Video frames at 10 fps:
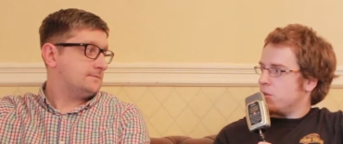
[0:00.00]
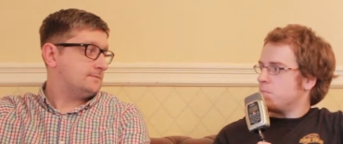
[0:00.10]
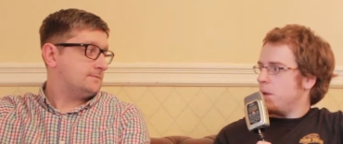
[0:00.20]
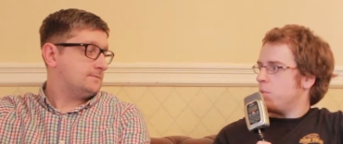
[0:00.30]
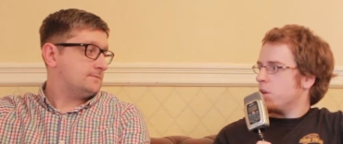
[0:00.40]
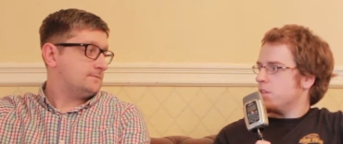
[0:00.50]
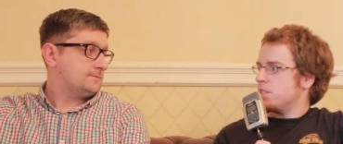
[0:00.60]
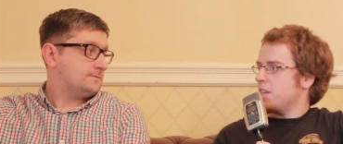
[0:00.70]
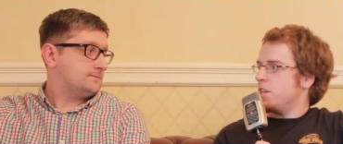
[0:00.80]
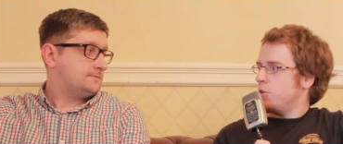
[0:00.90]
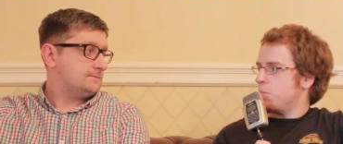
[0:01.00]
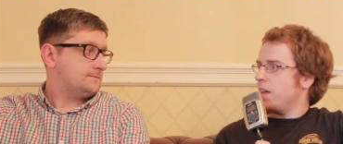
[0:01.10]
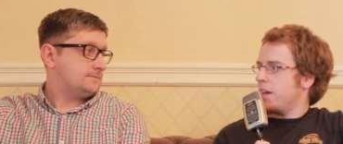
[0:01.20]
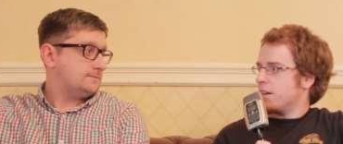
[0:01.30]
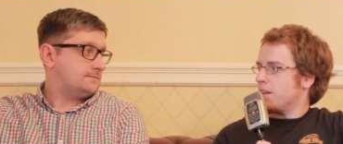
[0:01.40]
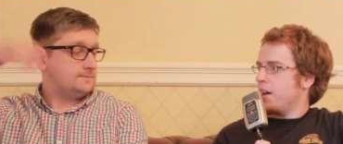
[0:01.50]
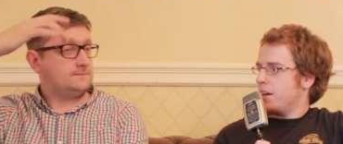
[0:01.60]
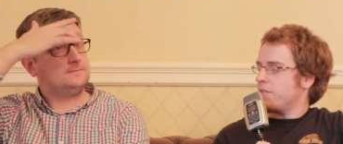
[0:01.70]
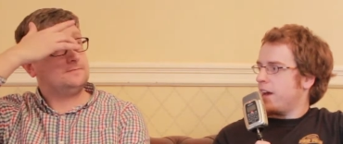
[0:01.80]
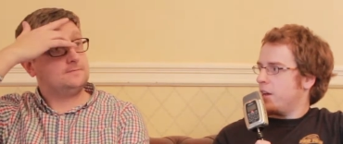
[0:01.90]
Speaker 1: people can see you playing live
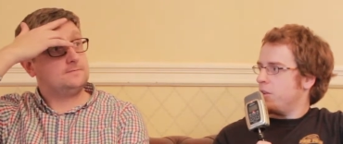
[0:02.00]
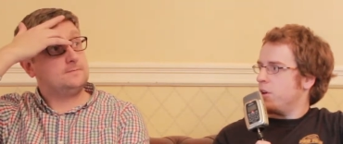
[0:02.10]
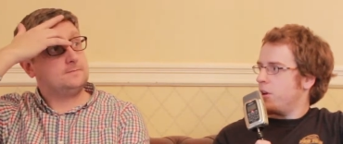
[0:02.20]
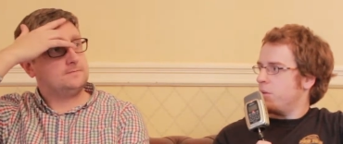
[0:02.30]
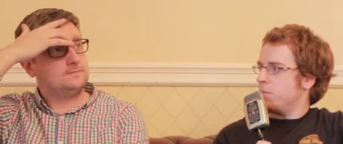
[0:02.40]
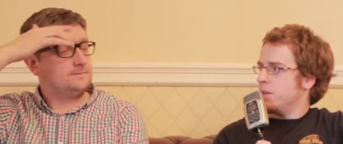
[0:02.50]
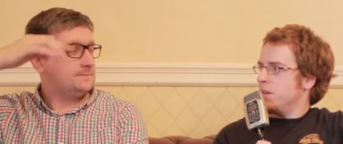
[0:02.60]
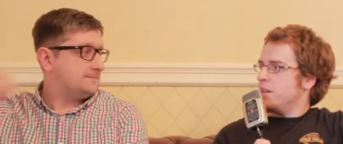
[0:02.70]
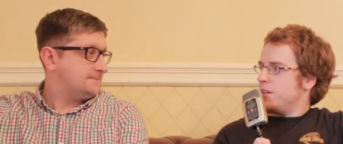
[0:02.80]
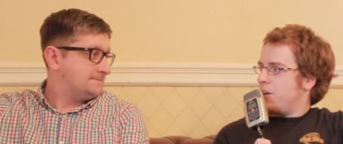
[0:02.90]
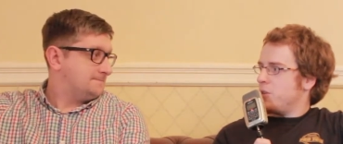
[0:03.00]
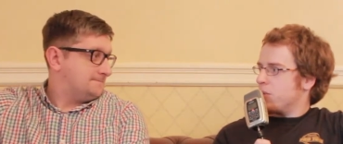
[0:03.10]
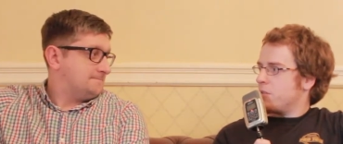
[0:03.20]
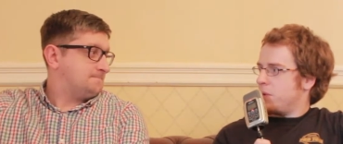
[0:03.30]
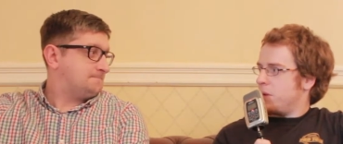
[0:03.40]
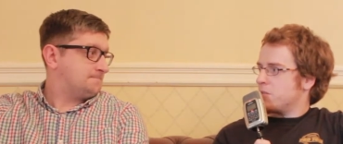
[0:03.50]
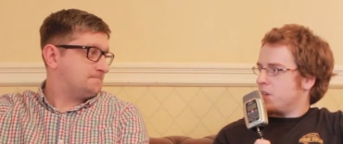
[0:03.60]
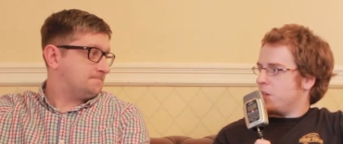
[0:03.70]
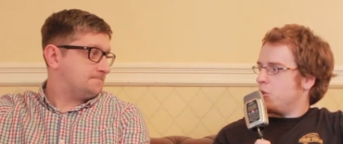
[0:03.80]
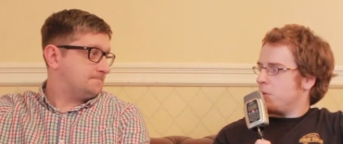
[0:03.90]
at your home on your computer.
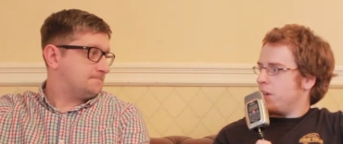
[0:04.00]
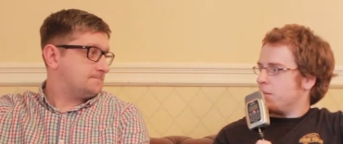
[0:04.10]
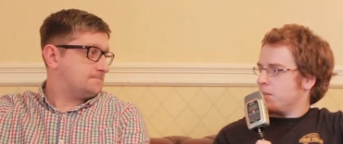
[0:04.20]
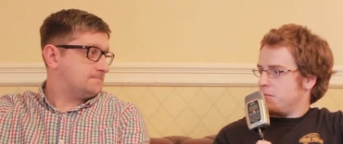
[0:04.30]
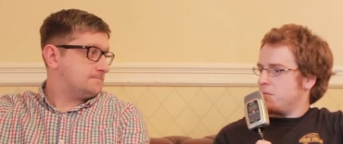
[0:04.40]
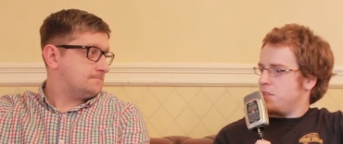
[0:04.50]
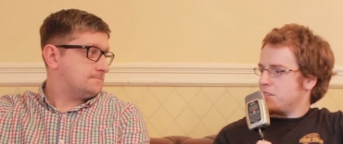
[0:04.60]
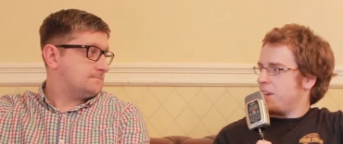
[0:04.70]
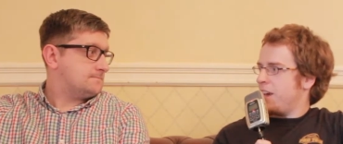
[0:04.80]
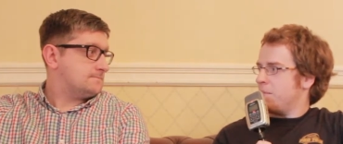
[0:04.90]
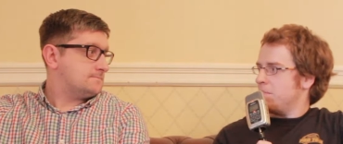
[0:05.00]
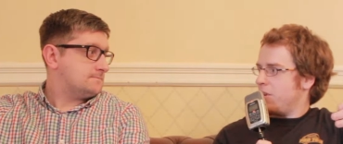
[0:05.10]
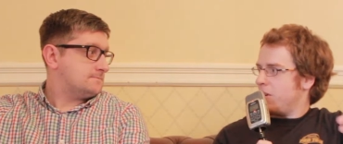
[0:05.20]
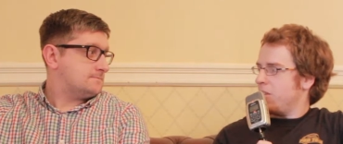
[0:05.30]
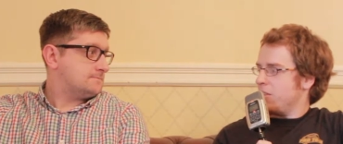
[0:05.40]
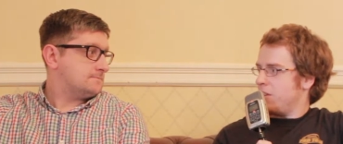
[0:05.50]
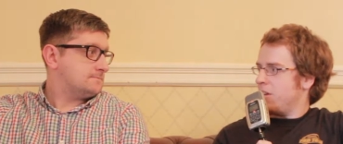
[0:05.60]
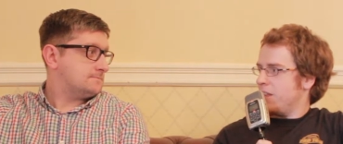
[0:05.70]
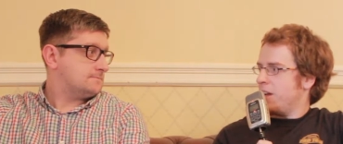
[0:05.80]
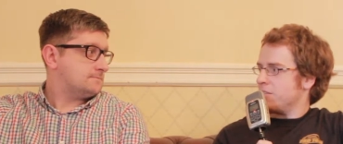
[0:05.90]
You're playing this game
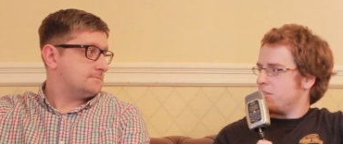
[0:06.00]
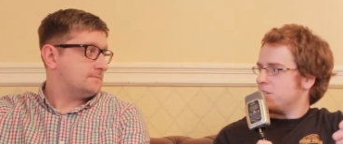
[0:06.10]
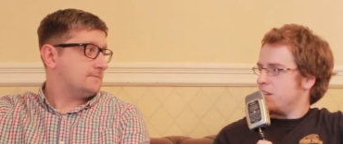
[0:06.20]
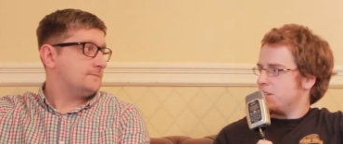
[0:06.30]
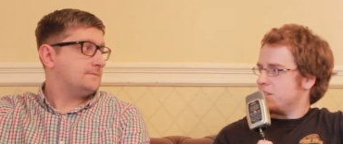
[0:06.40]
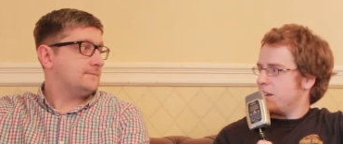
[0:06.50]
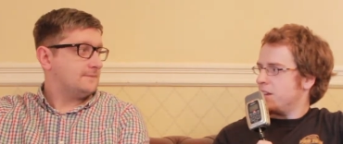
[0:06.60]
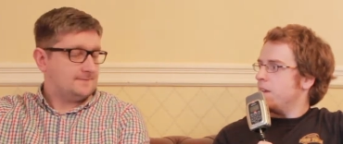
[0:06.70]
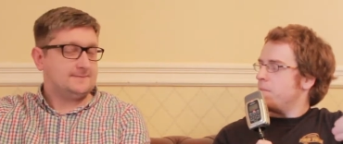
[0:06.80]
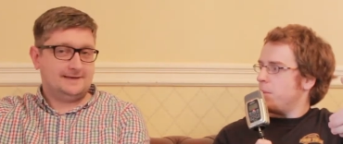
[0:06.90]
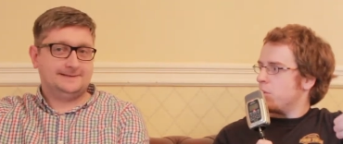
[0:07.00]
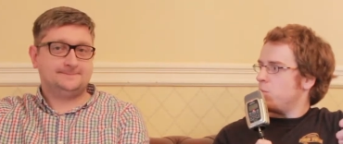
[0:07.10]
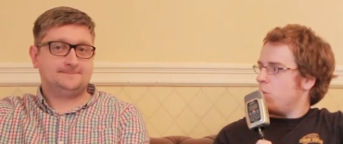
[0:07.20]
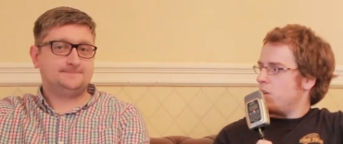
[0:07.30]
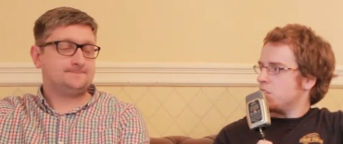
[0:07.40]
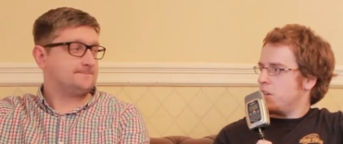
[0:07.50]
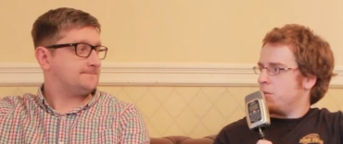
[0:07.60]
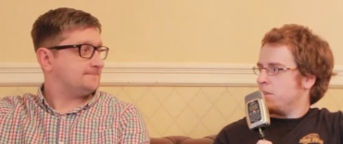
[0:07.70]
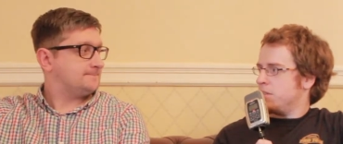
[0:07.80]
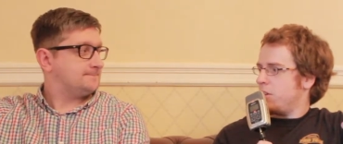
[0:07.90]
online across the internet. People can watch you
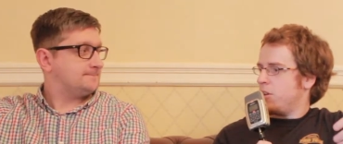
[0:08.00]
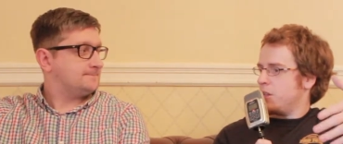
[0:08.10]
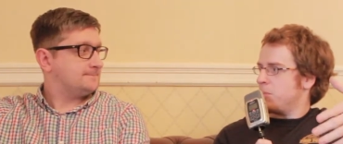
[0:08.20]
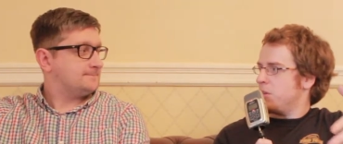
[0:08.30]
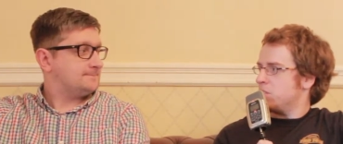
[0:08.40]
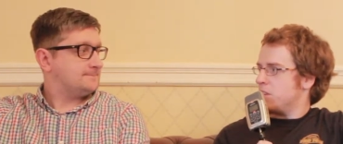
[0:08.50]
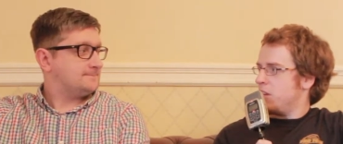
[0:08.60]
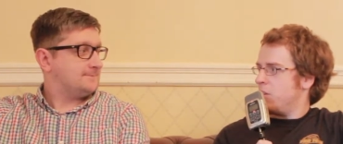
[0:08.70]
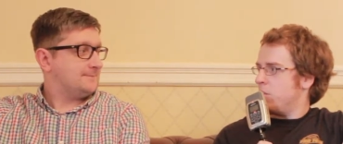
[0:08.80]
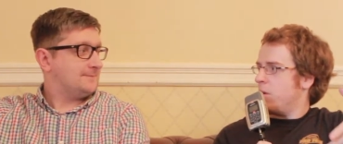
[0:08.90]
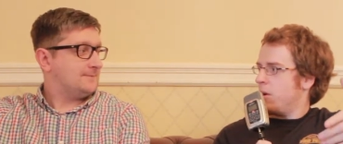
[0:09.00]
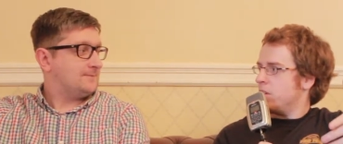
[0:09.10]
and hurl abuse at you or